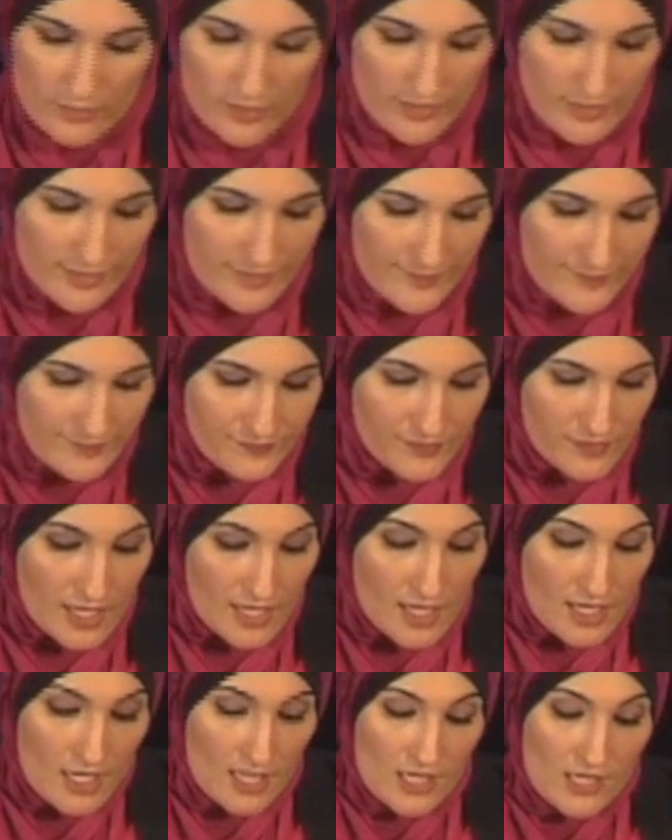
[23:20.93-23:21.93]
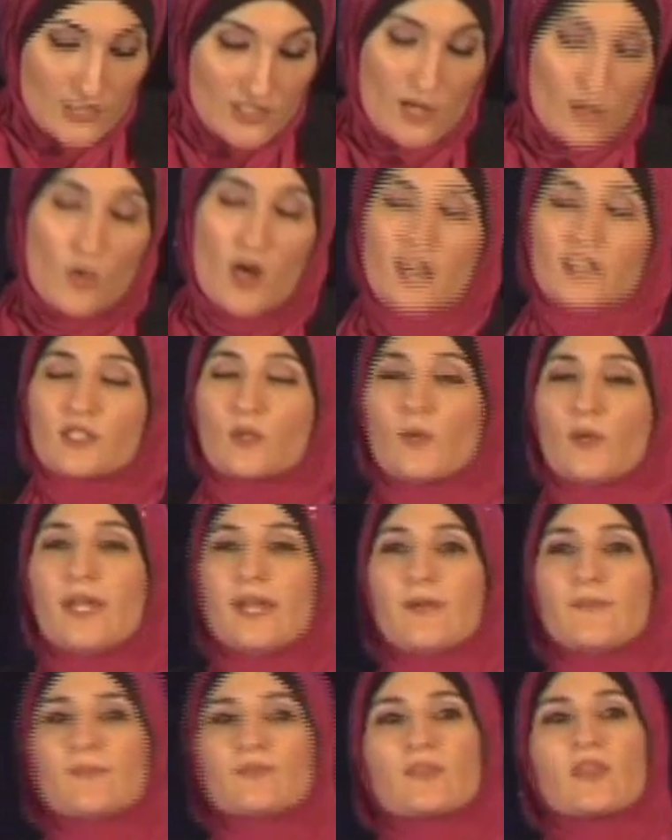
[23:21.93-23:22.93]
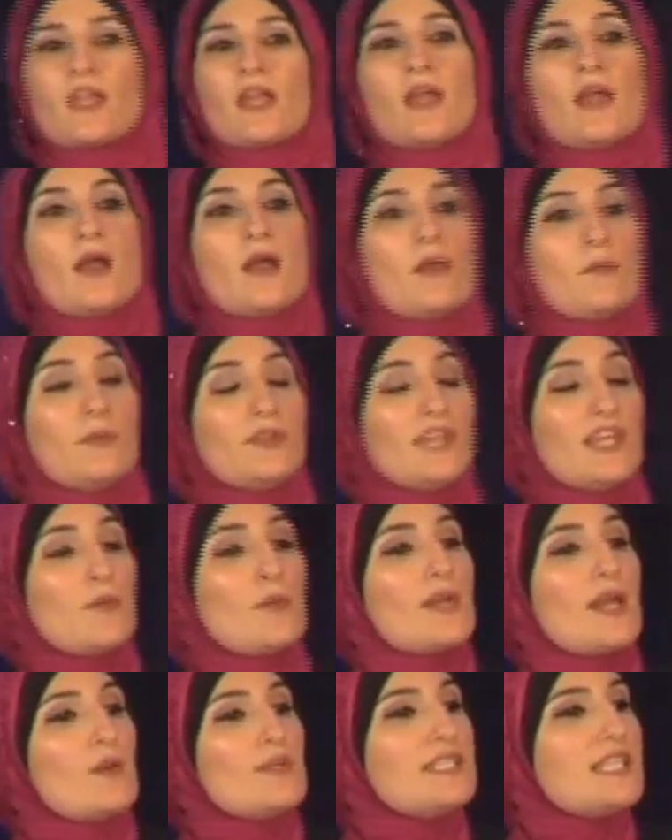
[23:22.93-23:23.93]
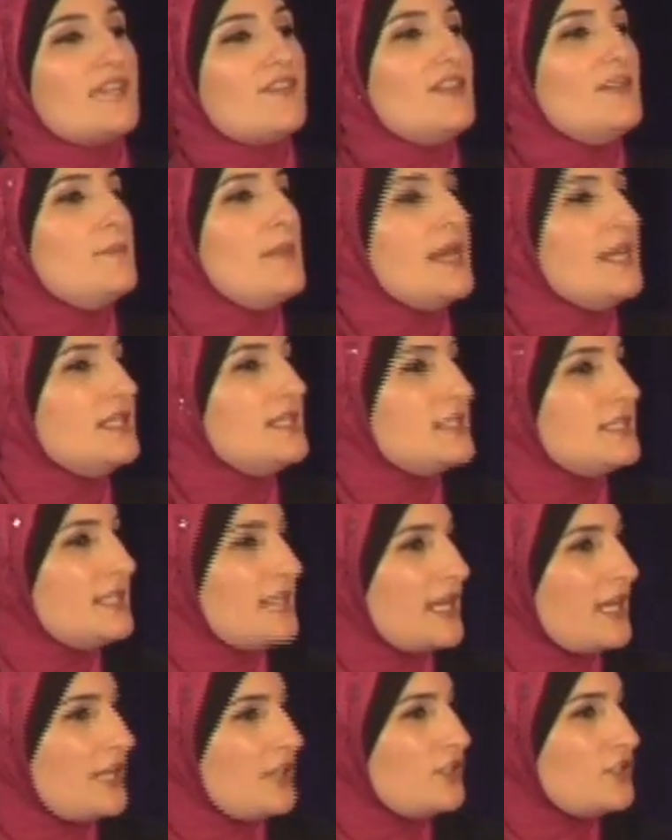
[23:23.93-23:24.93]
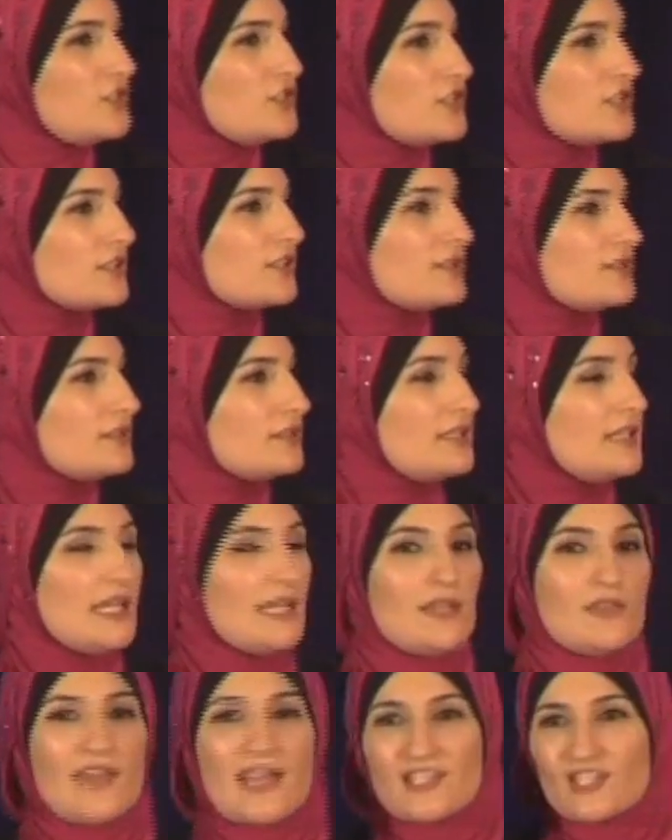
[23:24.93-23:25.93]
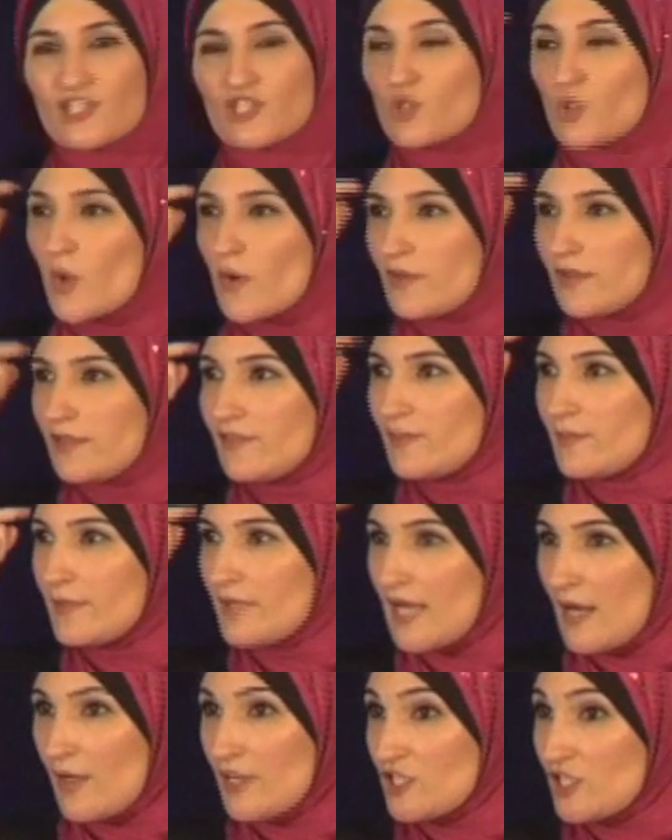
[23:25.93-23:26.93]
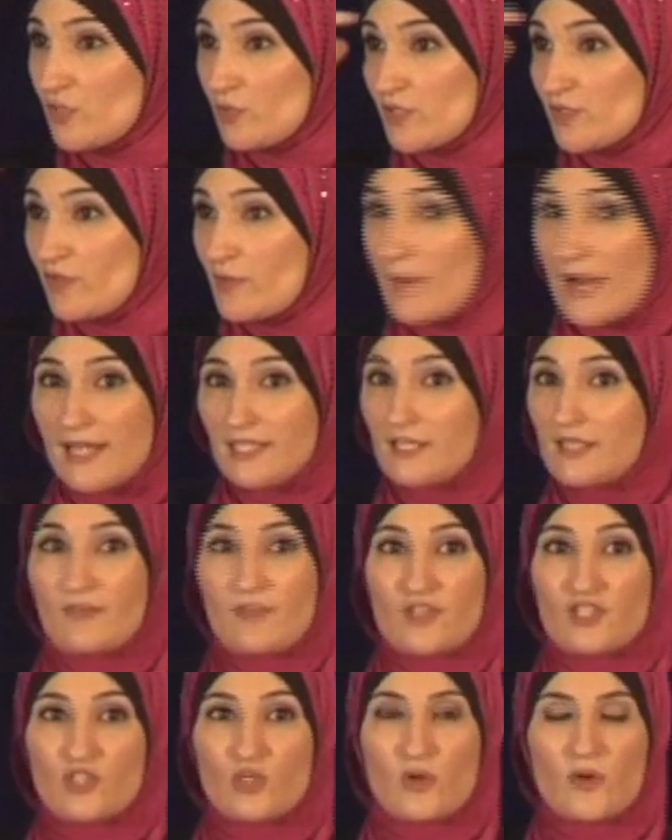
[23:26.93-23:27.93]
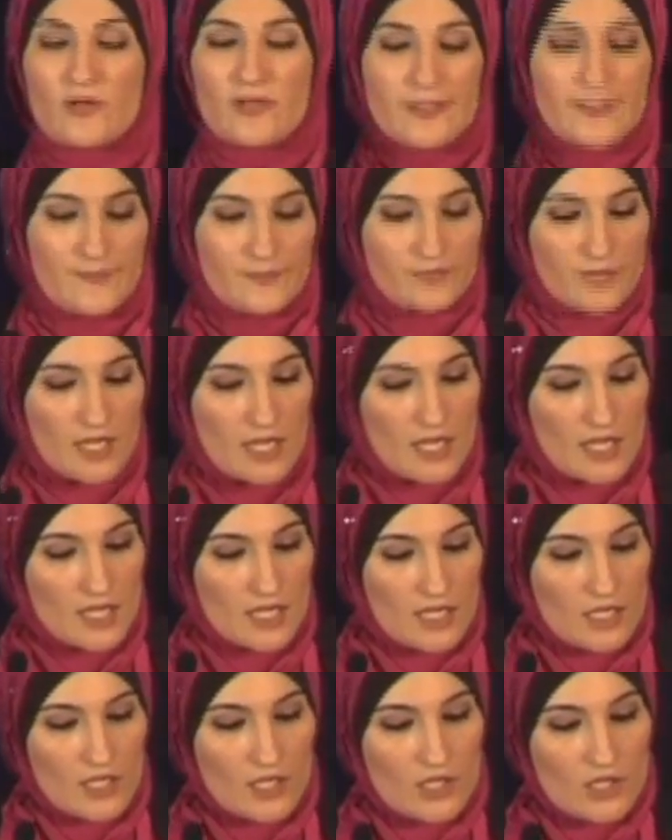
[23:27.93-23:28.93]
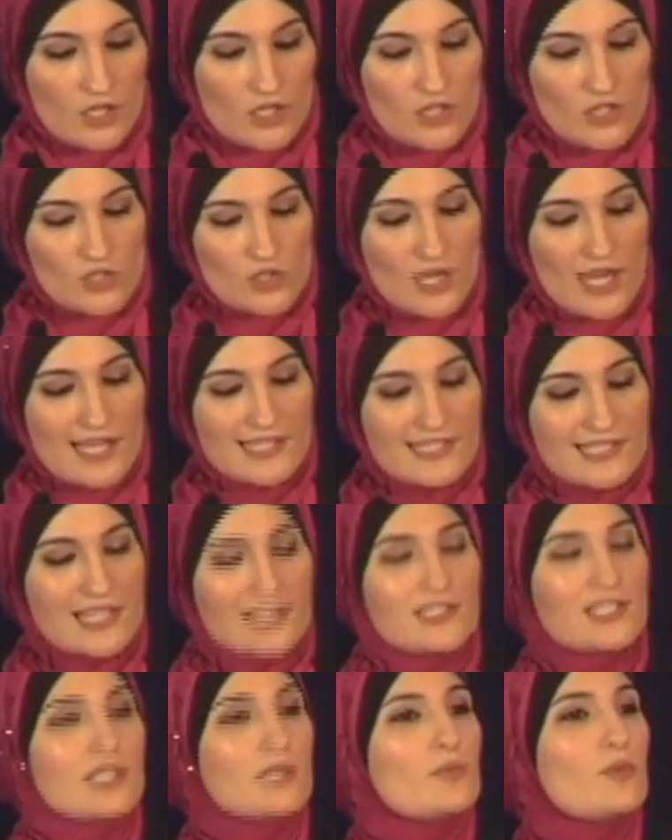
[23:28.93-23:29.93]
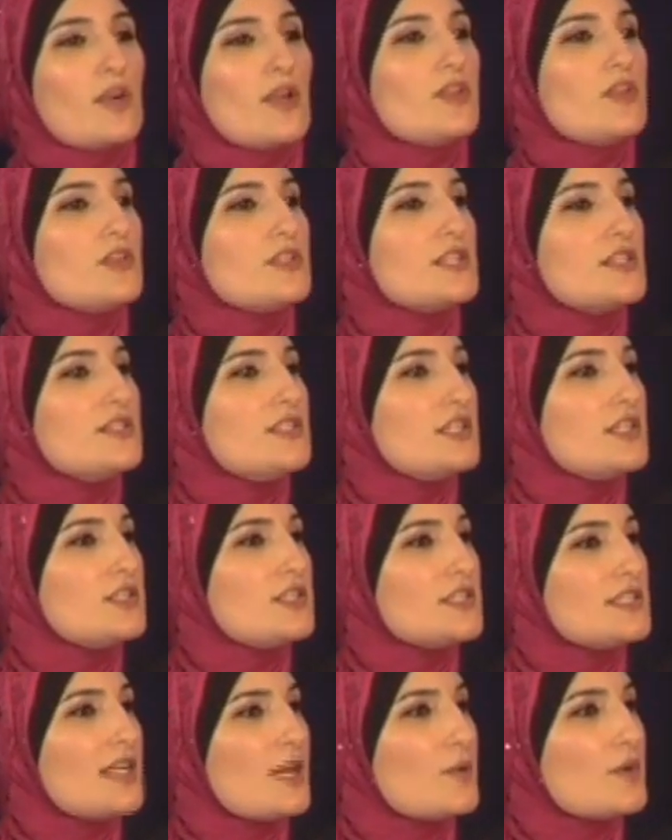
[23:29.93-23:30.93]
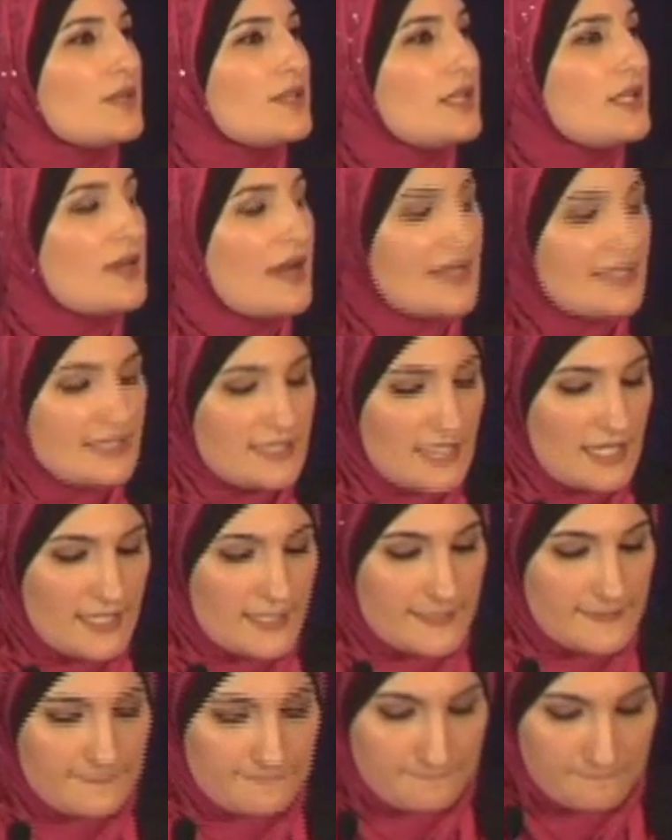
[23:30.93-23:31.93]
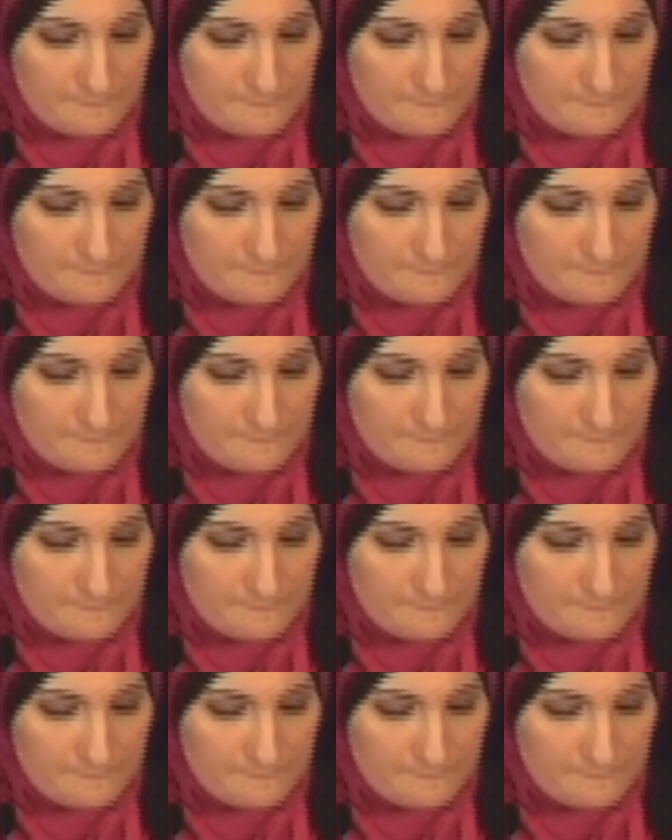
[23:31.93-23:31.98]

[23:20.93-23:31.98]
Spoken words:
brother. So I walked away. But then when I was given main stage, that story, I just was reminded of the story. So I said to the brothers and sisters that were there, I said,